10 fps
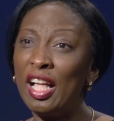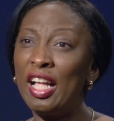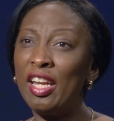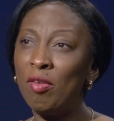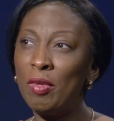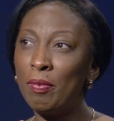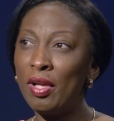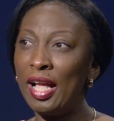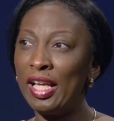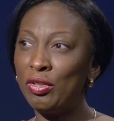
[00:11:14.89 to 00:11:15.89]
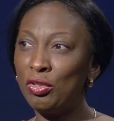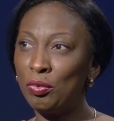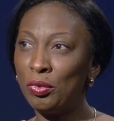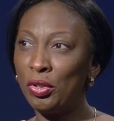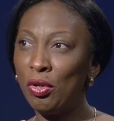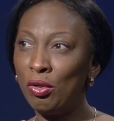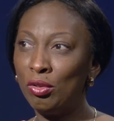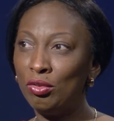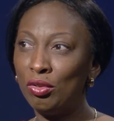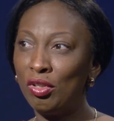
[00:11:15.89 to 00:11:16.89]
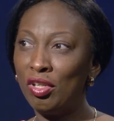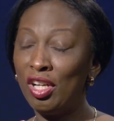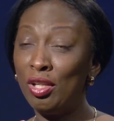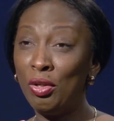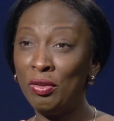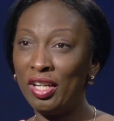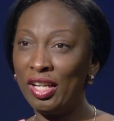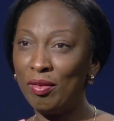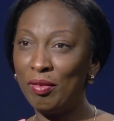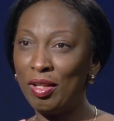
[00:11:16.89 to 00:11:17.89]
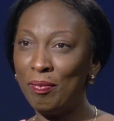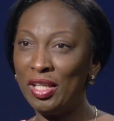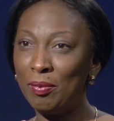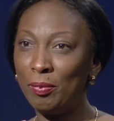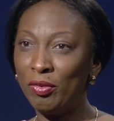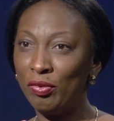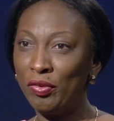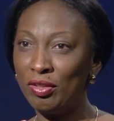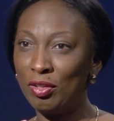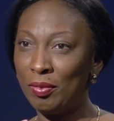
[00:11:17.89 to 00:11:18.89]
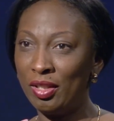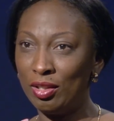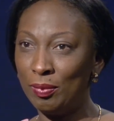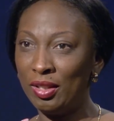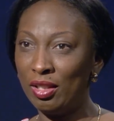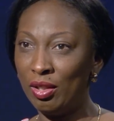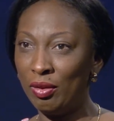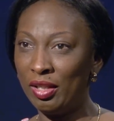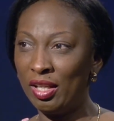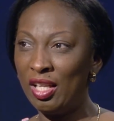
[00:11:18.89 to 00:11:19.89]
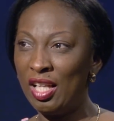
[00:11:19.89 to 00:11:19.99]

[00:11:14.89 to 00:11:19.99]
And I remember I used to be called a loner. Many people refer to me as being a loner.